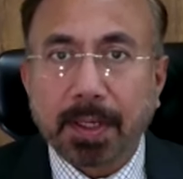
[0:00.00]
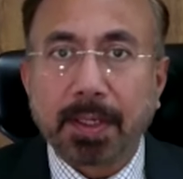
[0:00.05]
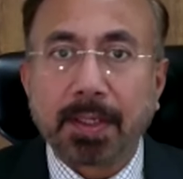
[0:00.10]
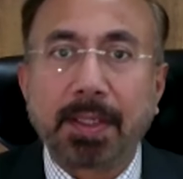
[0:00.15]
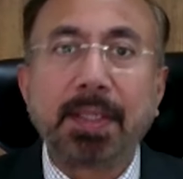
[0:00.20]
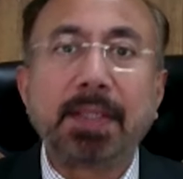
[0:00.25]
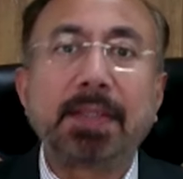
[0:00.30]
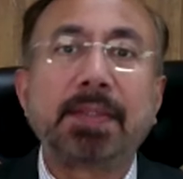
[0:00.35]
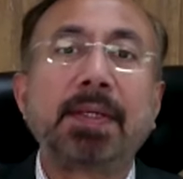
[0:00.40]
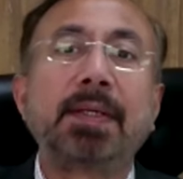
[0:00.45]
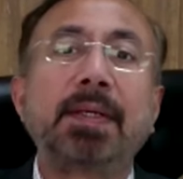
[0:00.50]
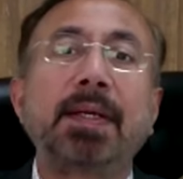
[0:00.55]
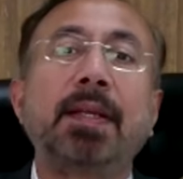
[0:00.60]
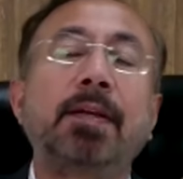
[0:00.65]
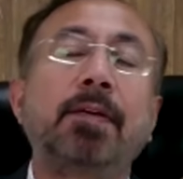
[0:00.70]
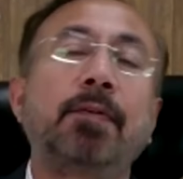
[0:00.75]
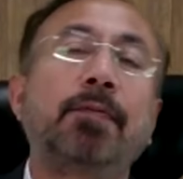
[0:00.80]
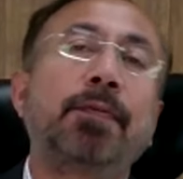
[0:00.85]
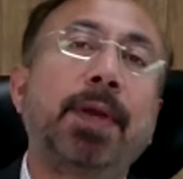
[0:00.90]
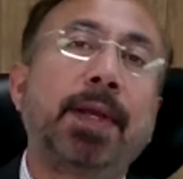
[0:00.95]
decent
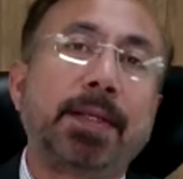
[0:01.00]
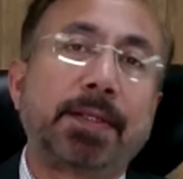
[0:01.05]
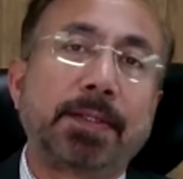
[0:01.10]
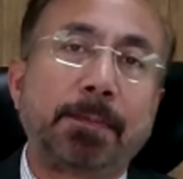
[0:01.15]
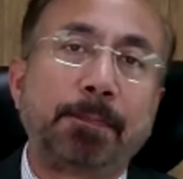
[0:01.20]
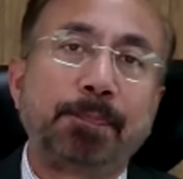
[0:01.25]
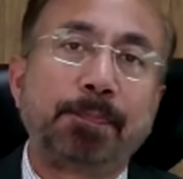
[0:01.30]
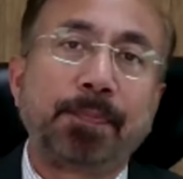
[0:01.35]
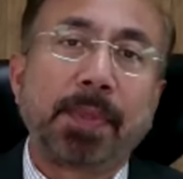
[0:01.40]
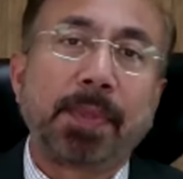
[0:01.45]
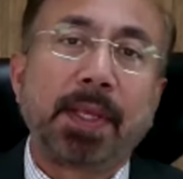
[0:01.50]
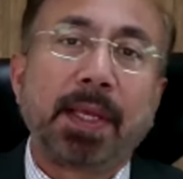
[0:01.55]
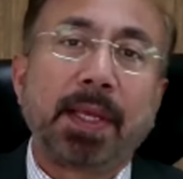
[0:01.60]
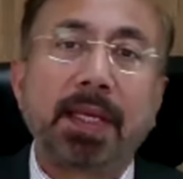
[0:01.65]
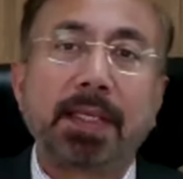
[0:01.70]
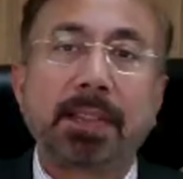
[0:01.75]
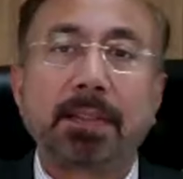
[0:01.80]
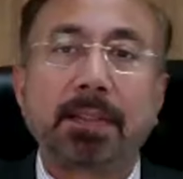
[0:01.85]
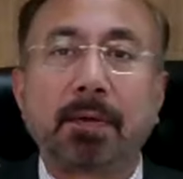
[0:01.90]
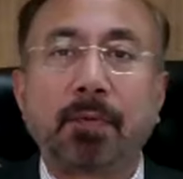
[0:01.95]
interface
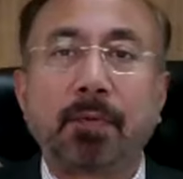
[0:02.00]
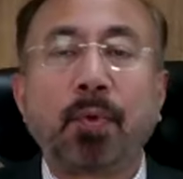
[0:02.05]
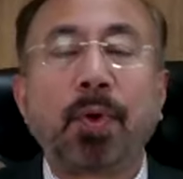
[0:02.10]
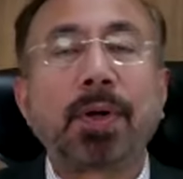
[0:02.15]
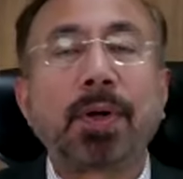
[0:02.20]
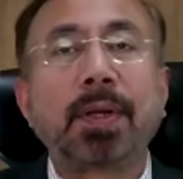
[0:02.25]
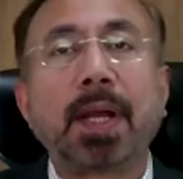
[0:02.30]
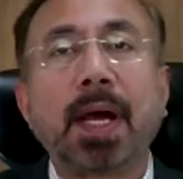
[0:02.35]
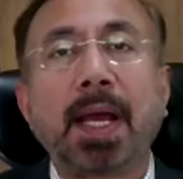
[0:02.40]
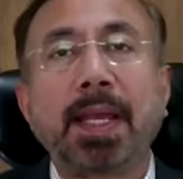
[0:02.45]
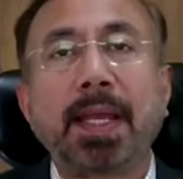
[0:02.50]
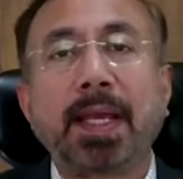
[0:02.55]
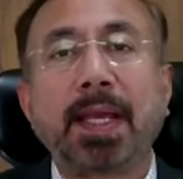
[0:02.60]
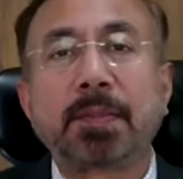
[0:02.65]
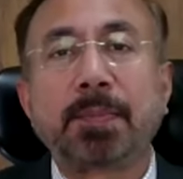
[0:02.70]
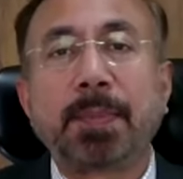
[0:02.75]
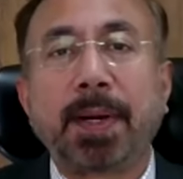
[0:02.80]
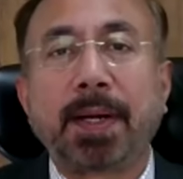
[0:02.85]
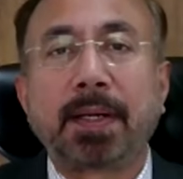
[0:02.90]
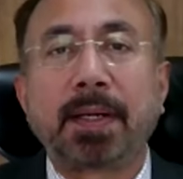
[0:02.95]
is what I
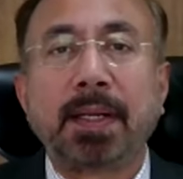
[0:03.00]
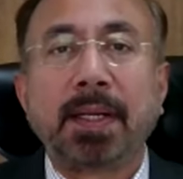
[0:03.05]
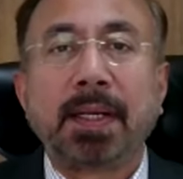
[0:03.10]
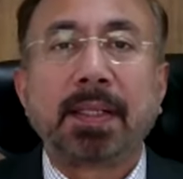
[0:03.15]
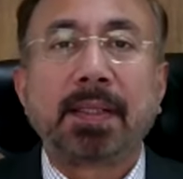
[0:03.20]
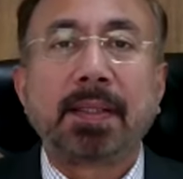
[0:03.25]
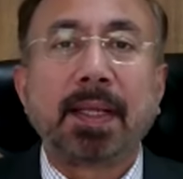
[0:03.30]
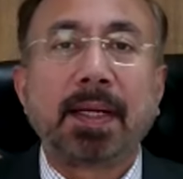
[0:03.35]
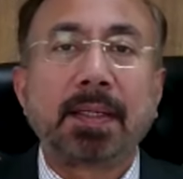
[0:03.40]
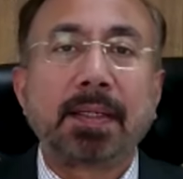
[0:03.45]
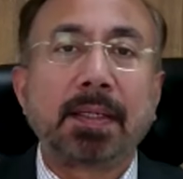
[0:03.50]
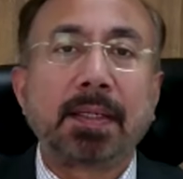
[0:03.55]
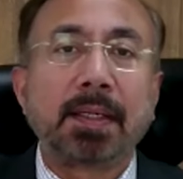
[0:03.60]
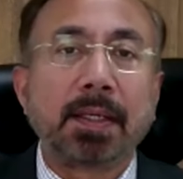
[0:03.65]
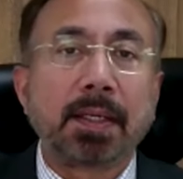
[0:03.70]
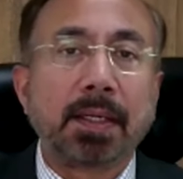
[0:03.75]
expect that